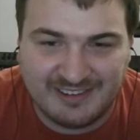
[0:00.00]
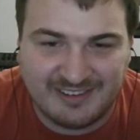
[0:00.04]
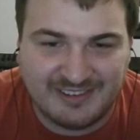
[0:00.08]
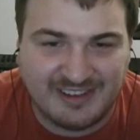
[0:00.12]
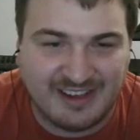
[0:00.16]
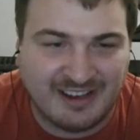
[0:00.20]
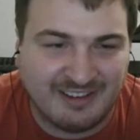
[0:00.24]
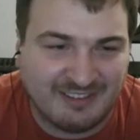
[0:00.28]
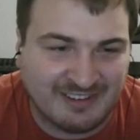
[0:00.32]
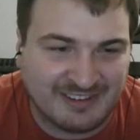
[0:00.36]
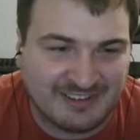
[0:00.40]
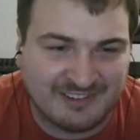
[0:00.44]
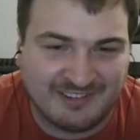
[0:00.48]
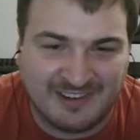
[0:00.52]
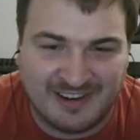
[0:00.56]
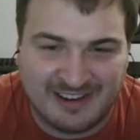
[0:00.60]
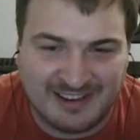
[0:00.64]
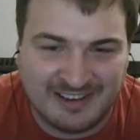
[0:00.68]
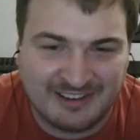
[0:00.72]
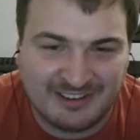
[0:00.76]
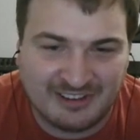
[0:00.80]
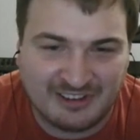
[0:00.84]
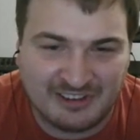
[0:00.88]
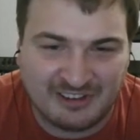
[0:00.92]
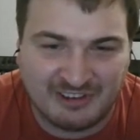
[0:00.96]
So I was
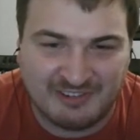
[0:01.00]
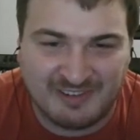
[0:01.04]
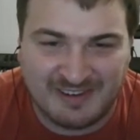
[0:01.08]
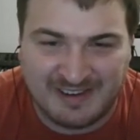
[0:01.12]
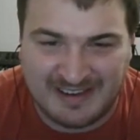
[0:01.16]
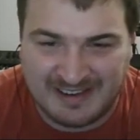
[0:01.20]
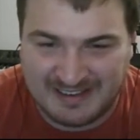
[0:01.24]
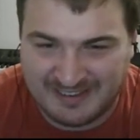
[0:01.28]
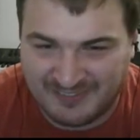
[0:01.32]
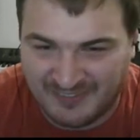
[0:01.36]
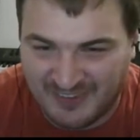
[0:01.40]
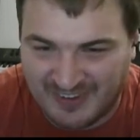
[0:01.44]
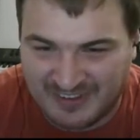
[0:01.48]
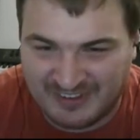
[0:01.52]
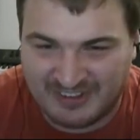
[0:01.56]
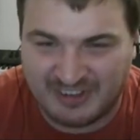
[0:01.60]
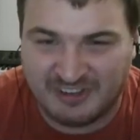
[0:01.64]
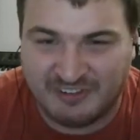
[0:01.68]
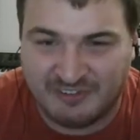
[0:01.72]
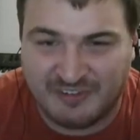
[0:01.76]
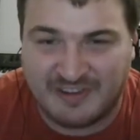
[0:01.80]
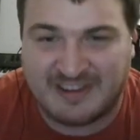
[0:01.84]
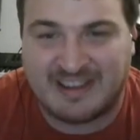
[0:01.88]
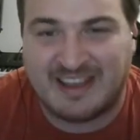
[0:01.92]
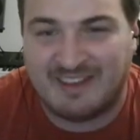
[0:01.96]
trying to show a nice
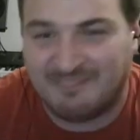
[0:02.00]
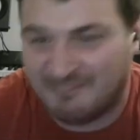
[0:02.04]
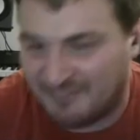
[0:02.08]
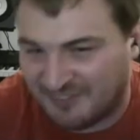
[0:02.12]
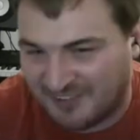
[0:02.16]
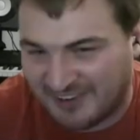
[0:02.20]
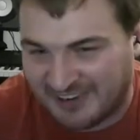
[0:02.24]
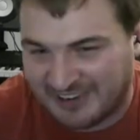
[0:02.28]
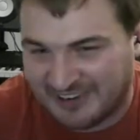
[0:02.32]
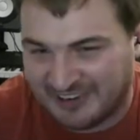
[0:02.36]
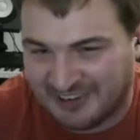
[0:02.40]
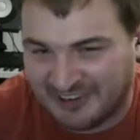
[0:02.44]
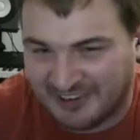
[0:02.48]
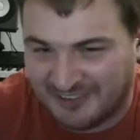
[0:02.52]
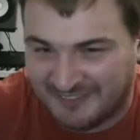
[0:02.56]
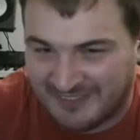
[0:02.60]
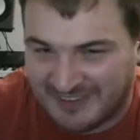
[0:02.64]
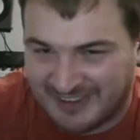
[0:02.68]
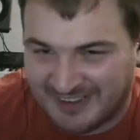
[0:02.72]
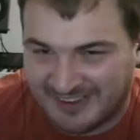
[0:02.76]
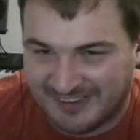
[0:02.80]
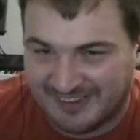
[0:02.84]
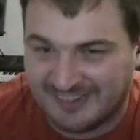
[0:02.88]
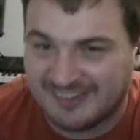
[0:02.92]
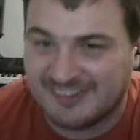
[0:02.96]
picture for Campfire
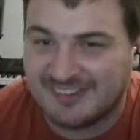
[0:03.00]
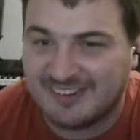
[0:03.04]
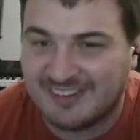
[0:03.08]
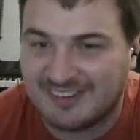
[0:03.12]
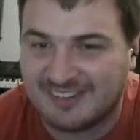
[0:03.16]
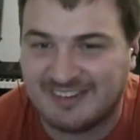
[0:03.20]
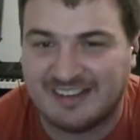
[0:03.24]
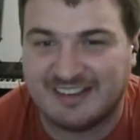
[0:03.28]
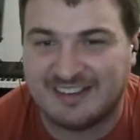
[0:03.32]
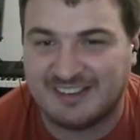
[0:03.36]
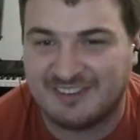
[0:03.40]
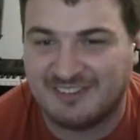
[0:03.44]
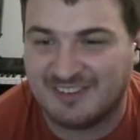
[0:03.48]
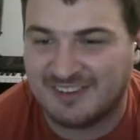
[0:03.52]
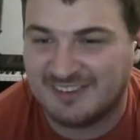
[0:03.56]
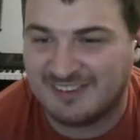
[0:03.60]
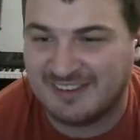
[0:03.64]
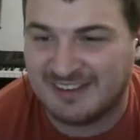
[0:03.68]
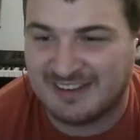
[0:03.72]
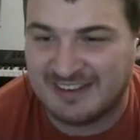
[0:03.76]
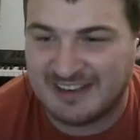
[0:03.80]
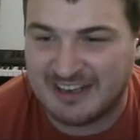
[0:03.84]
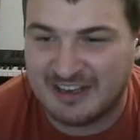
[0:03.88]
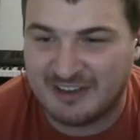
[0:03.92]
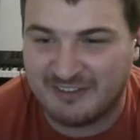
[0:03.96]
because that's what
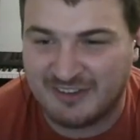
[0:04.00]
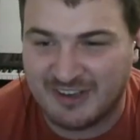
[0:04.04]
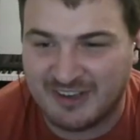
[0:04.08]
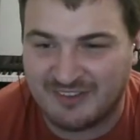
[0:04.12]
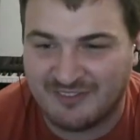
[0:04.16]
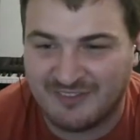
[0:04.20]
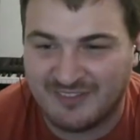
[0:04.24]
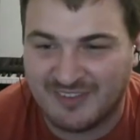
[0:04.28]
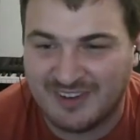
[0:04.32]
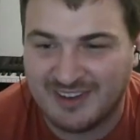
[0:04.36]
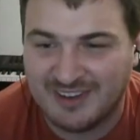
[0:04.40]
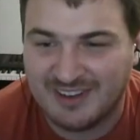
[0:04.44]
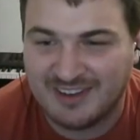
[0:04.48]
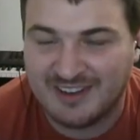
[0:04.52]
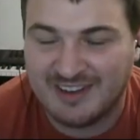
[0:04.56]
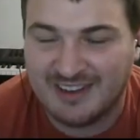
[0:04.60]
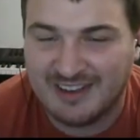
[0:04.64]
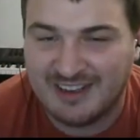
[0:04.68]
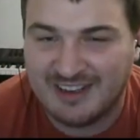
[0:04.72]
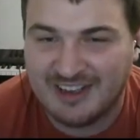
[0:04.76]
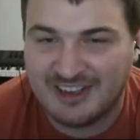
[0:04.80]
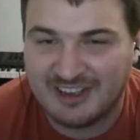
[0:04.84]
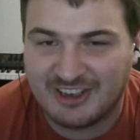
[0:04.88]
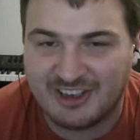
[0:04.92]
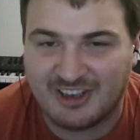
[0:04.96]
the neovim
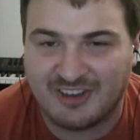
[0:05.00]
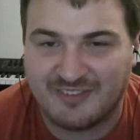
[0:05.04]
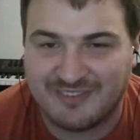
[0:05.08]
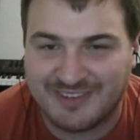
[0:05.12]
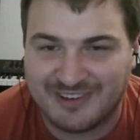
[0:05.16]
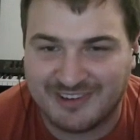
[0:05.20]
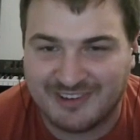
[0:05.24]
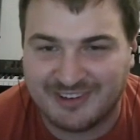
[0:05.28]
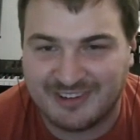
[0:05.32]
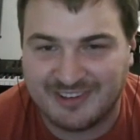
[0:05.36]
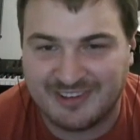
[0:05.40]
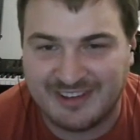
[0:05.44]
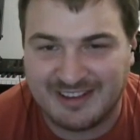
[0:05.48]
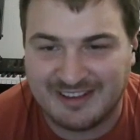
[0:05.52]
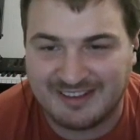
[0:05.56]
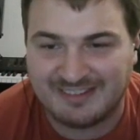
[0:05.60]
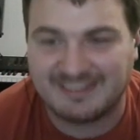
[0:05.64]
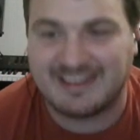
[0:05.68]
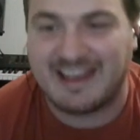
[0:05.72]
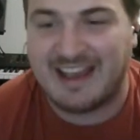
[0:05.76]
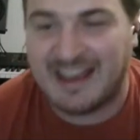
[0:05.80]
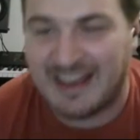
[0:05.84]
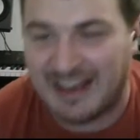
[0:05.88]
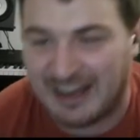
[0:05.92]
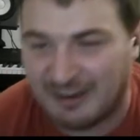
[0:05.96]
community is.
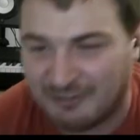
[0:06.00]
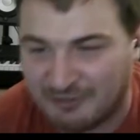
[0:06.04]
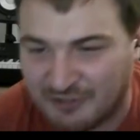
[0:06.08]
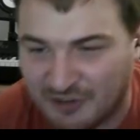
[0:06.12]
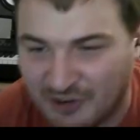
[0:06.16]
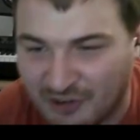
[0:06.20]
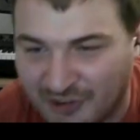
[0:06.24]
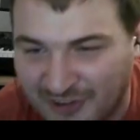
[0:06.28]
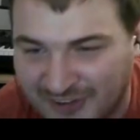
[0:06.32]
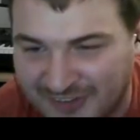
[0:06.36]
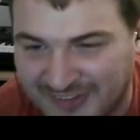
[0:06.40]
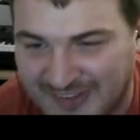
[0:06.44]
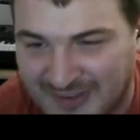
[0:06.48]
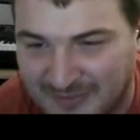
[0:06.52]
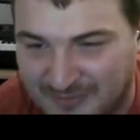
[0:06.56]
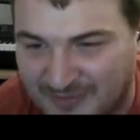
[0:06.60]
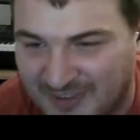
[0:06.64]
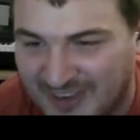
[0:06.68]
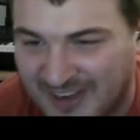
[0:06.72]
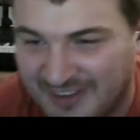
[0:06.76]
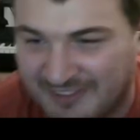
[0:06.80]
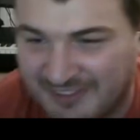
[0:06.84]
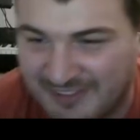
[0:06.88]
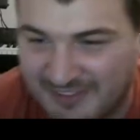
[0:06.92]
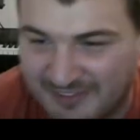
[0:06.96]
Yeah, of course I'm
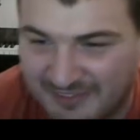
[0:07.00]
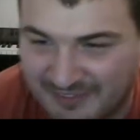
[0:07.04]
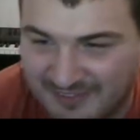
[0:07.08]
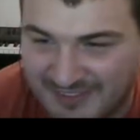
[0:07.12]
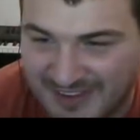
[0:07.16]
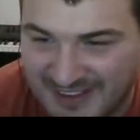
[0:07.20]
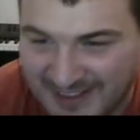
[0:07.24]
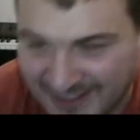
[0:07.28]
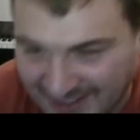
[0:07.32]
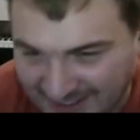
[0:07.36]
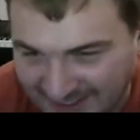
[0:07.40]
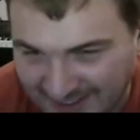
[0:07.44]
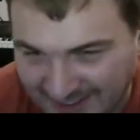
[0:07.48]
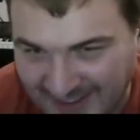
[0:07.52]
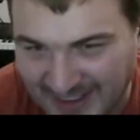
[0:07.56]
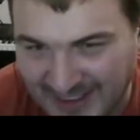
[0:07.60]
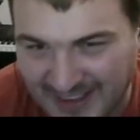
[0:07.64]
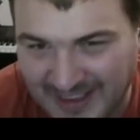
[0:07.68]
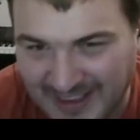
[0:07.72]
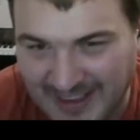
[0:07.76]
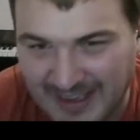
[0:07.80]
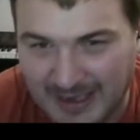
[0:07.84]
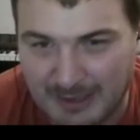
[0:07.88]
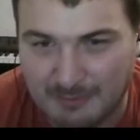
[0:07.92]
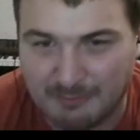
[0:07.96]
proud of you.
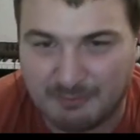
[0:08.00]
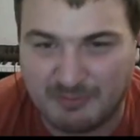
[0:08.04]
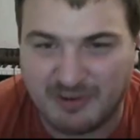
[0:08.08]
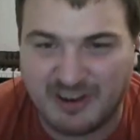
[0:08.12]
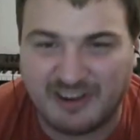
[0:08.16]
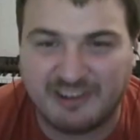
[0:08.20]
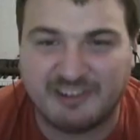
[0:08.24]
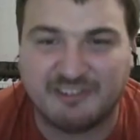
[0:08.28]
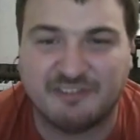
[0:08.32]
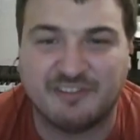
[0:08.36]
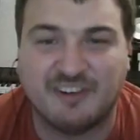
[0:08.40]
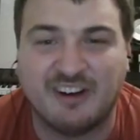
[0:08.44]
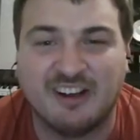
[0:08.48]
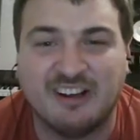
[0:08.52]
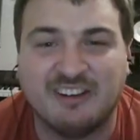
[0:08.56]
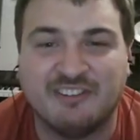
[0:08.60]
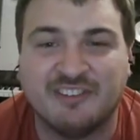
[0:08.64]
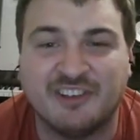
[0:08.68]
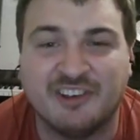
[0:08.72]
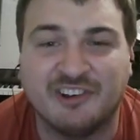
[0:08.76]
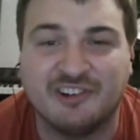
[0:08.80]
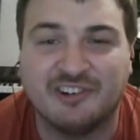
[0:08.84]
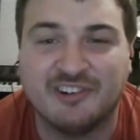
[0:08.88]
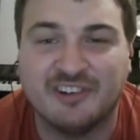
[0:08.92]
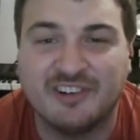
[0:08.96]
I'm proud of all of
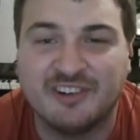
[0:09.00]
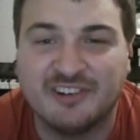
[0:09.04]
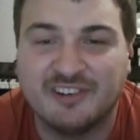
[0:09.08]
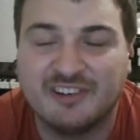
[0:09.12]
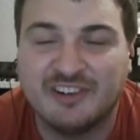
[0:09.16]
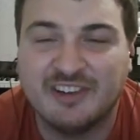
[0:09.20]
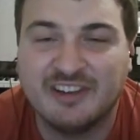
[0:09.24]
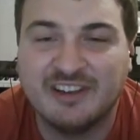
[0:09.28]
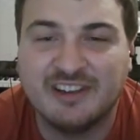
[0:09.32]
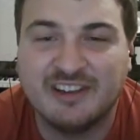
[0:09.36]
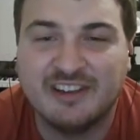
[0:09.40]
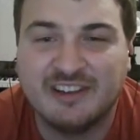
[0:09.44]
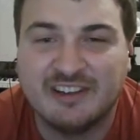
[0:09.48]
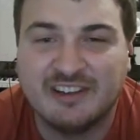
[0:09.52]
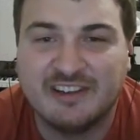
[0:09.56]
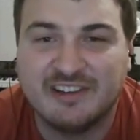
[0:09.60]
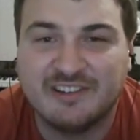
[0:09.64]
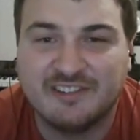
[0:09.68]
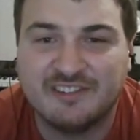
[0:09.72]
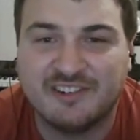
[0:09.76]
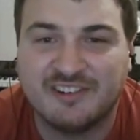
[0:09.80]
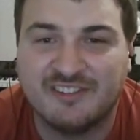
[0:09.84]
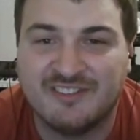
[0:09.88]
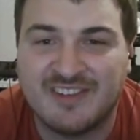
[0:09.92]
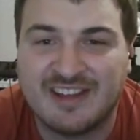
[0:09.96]
you
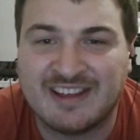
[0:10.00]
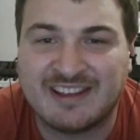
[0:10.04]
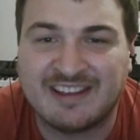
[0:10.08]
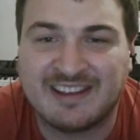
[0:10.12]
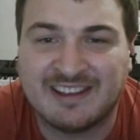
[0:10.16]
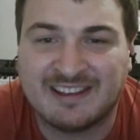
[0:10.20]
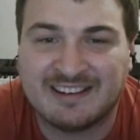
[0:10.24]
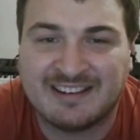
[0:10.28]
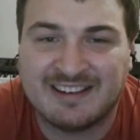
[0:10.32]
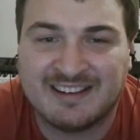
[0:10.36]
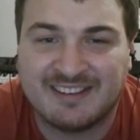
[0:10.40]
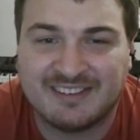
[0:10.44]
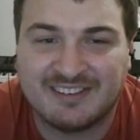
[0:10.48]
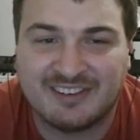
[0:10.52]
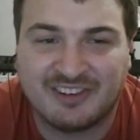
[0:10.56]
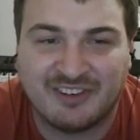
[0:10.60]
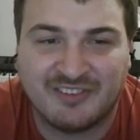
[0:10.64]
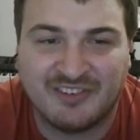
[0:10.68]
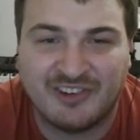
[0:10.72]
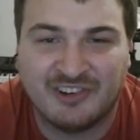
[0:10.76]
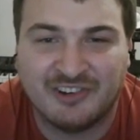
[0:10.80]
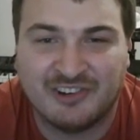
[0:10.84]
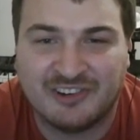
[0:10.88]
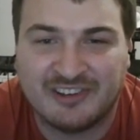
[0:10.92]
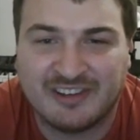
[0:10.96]
for making this
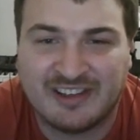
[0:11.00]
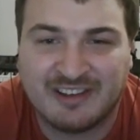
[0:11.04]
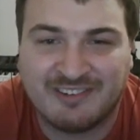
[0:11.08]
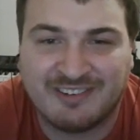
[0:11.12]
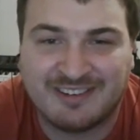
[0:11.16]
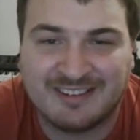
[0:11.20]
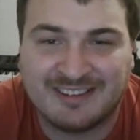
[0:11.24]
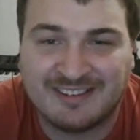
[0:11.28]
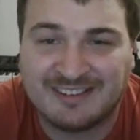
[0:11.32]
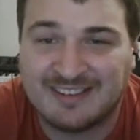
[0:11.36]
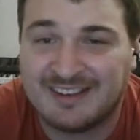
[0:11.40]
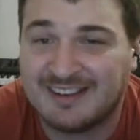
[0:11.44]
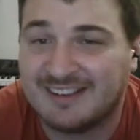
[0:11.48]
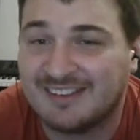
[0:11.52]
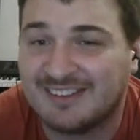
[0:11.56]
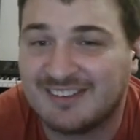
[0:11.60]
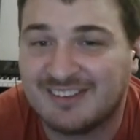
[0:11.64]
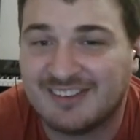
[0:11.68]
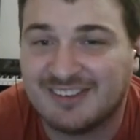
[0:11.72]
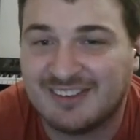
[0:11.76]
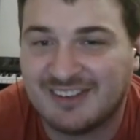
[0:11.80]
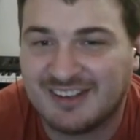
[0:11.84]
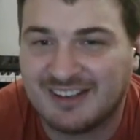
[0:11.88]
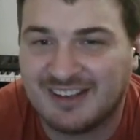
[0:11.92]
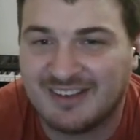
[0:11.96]
community what it
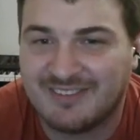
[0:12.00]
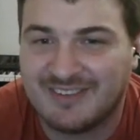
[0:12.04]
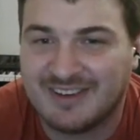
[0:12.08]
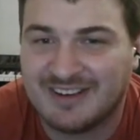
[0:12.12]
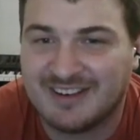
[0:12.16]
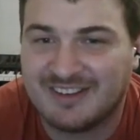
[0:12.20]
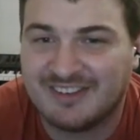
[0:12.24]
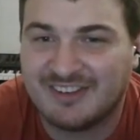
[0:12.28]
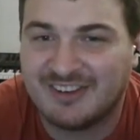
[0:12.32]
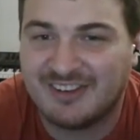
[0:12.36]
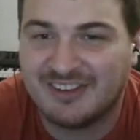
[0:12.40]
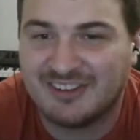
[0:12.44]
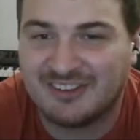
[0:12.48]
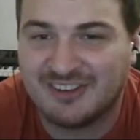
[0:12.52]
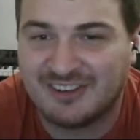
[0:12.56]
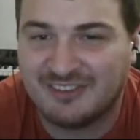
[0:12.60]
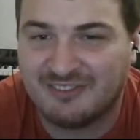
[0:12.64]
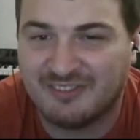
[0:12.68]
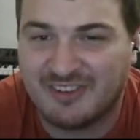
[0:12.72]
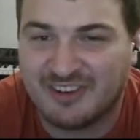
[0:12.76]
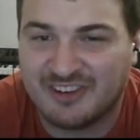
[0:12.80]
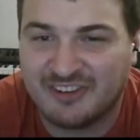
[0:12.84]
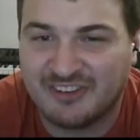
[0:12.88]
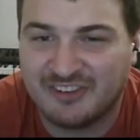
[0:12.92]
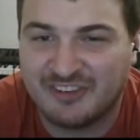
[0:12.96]
is. I mean, it's
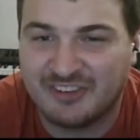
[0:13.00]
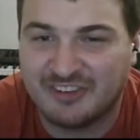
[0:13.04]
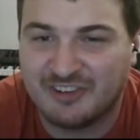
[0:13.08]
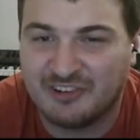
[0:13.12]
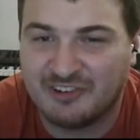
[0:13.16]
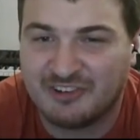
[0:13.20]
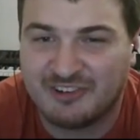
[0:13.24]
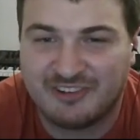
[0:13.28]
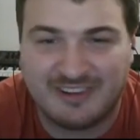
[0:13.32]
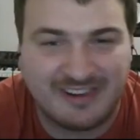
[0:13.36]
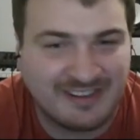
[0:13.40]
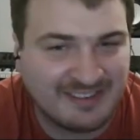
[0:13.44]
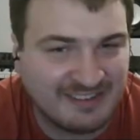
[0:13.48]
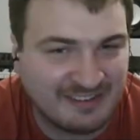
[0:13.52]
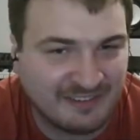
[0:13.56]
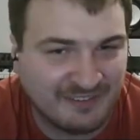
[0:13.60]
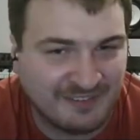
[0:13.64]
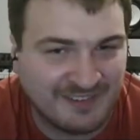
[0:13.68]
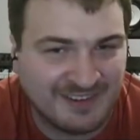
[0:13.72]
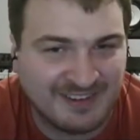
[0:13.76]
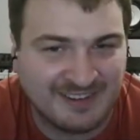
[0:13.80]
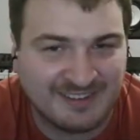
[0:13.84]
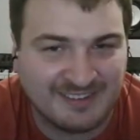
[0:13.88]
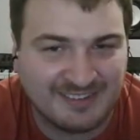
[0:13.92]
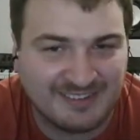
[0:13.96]
awesome. We just do crazy
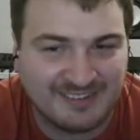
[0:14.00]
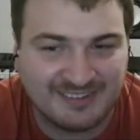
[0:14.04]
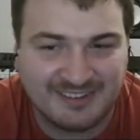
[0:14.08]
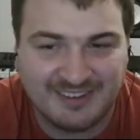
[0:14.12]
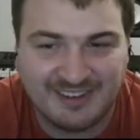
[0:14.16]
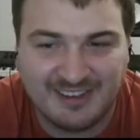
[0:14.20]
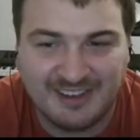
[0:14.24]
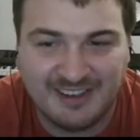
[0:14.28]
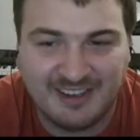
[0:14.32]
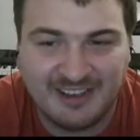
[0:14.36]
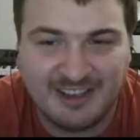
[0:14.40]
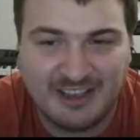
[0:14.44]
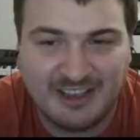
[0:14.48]
things